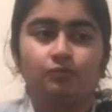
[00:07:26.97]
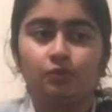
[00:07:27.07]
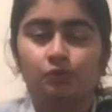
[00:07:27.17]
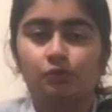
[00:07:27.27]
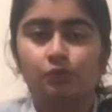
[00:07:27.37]

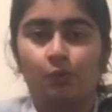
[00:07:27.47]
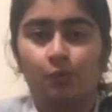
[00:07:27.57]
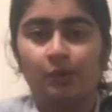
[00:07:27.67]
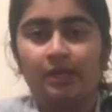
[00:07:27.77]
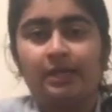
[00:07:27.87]
So
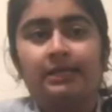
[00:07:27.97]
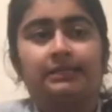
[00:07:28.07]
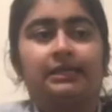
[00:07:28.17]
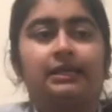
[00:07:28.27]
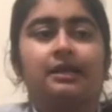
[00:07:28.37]

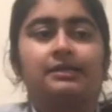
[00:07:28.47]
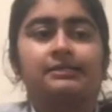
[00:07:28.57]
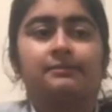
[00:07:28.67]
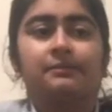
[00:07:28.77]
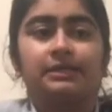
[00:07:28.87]
there are
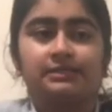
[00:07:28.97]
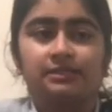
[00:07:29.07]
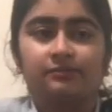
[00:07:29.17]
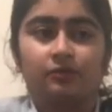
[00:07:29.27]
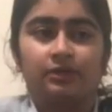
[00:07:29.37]
some reasons
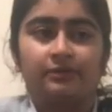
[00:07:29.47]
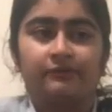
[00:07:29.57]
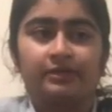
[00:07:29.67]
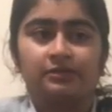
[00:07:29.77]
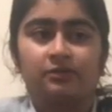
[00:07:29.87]
for
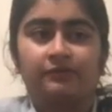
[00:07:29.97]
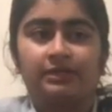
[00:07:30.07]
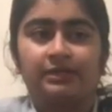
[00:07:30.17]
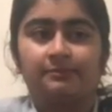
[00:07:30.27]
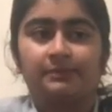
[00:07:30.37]
difference of
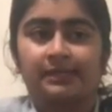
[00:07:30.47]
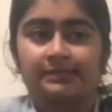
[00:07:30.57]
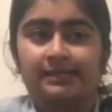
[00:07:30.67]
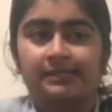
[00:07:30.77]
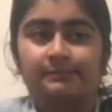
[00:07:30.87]
income tax
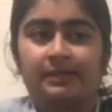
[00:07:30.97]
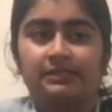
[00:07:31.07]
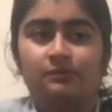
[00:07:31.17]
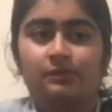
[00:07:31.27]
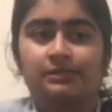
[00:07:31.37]
expense
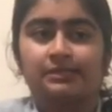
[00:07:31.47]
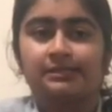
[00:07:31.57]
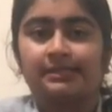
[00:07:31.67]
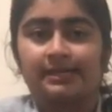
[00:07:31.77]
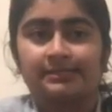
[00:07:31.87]
versus
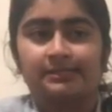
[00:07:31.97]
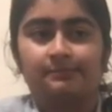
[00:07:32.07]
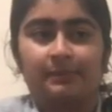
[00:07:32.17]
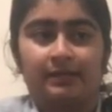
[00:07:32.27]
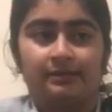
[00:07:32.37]
taxes
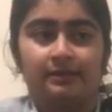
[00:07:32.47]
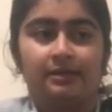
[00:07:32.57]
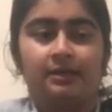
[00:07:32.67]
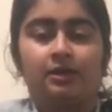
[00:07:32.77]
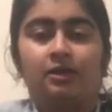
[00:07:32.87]
paid.
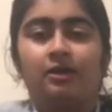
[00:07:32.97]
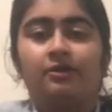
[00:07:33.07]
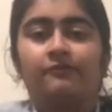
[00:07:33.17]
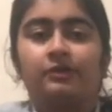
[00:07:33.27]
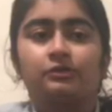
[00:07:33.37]

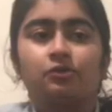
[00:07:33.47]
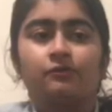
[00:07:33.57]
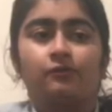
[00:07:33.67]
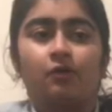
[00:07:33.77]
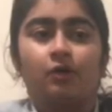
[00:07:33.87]
First of
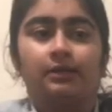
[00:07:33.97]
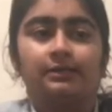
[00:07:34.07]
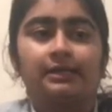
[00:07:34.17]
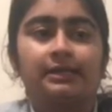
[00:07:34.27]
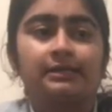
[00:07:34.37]
all,
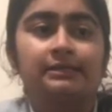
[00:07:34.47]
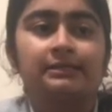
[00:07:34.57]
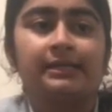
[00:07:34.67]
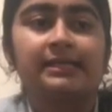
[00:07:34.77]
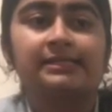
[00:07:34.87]
the
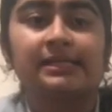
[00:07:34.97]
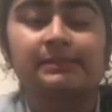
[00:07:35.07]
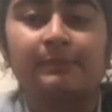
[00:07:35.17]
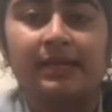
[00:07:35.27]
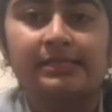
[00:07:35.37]
tax
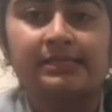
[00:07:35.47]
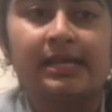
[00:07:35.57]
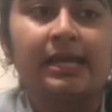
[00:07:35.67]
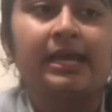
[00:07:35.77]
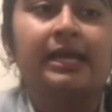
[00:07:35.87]
expense
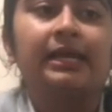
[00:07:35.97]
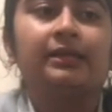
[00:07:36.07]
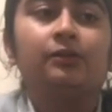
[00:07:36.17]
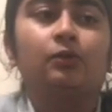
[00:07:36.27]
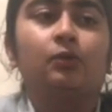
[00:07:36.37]

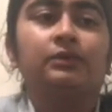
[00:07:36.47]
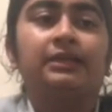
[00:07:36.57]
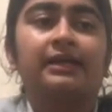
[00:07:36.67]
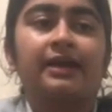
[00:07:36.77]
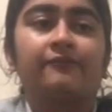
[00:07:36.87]
include the
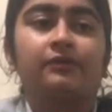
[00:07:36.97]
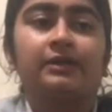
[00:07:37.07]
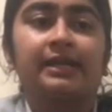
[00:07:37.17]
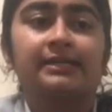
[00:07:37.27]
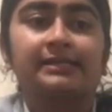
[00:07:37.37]
deferred
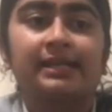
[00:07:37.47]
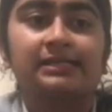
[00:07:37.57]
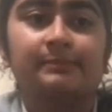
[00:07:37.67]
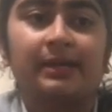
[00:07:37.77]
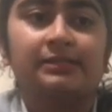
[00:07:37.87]
tax
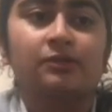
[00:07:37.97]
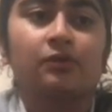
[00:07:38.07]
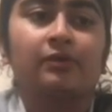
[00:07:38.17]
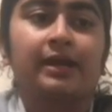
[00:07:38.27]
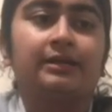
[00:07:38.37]
expense or
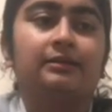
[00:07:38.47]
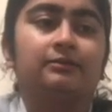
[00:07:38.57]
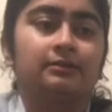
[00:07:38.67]
credit.